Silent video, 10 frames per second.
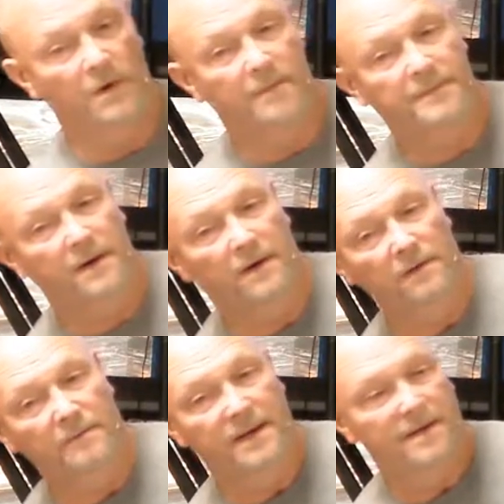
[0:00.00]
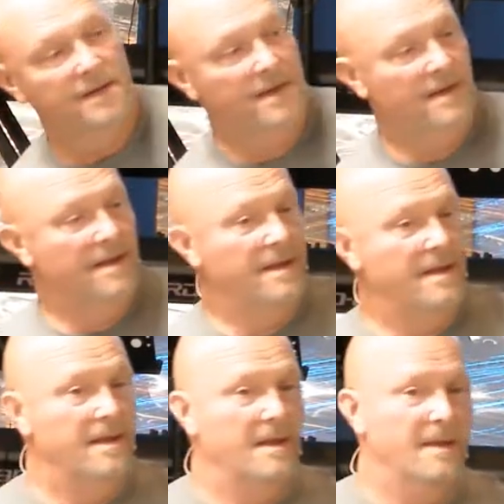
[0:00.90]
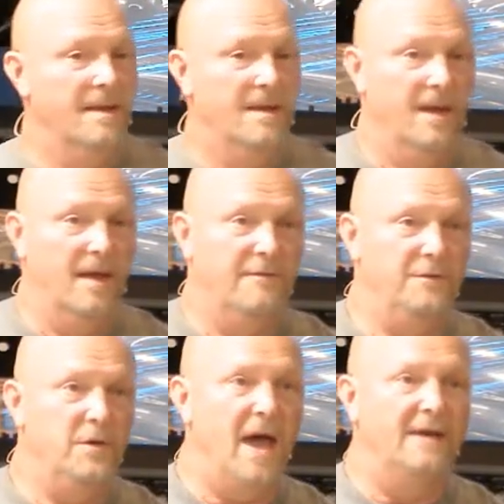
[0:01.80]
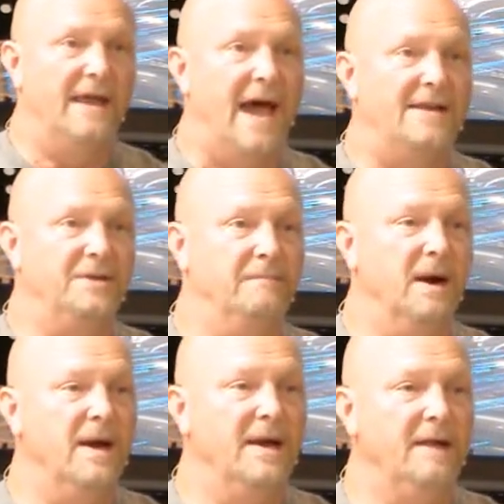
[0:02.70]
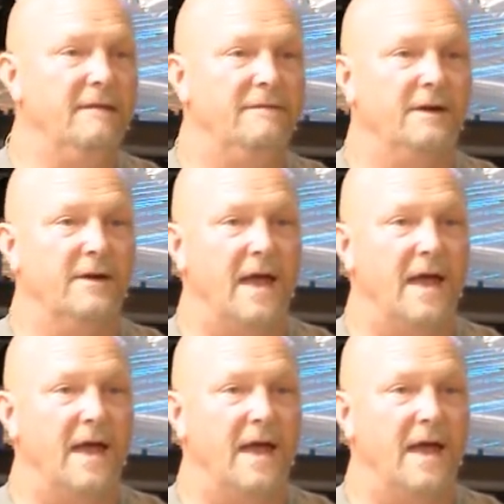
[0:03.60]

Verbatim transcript: up there a little bit. And if you hadn't got your money figured